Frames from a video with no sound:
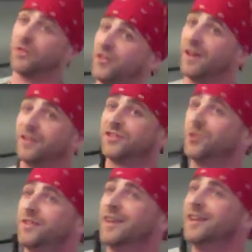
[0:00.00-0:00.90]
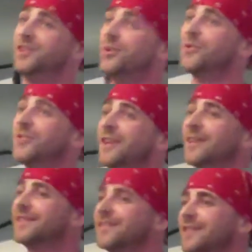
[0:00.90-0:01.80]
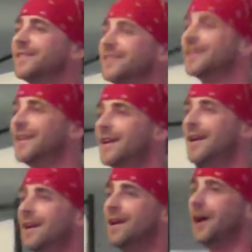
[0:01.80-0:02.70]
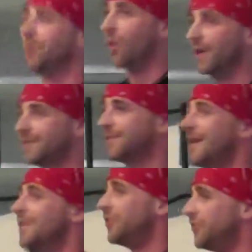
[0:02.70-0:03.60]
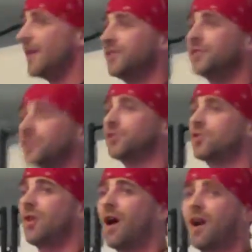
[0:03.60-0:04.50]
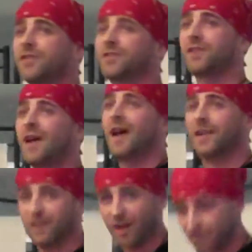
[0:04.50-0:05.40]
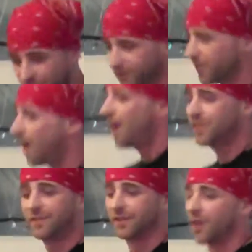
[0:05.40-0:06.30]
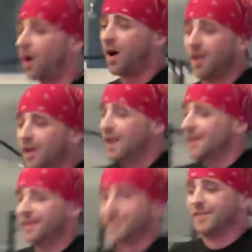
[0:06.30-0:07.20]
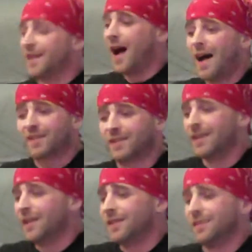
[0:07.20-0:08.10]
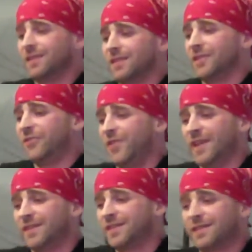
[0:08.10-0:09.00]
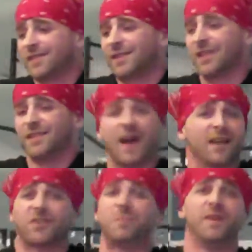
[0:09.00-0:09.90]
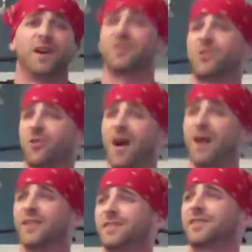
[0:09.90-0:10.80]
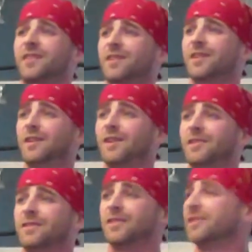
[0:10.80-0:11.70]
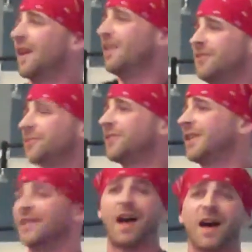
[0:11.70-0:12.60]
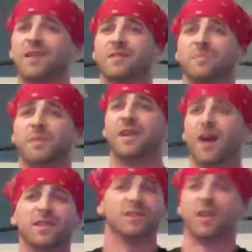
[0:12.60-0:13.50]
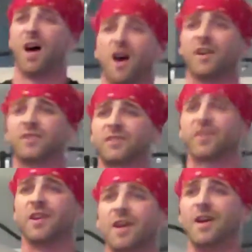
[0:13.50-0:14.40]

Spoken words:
the things you did in youth and innocence. And once the fence is crossed and love is lost and all is not, the fence cannot be uncrossed. The love cannot be unlost.